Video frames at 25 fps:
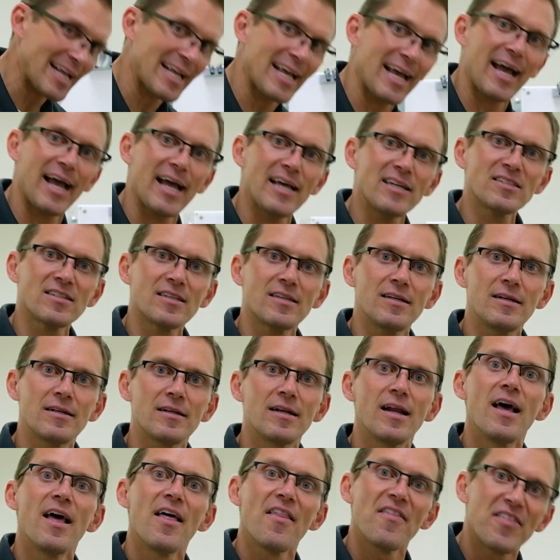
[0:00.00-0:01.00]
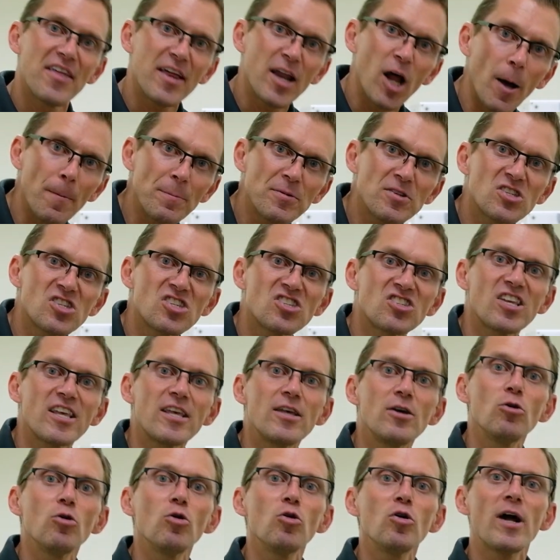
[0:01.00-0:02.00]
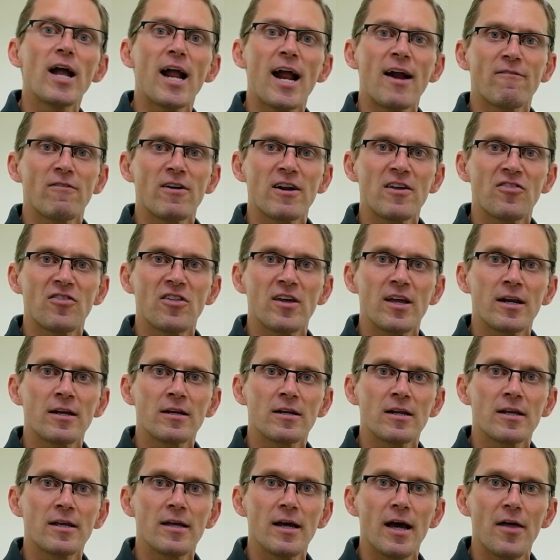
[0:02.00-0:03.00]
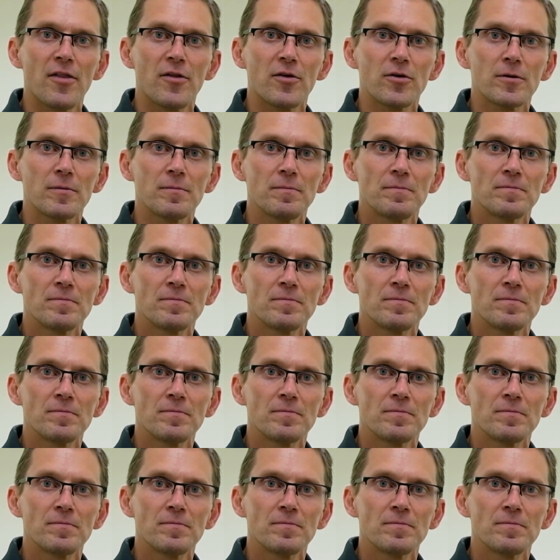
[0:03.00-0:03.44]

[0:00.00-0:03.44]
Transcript: gasket that helps seal everything together.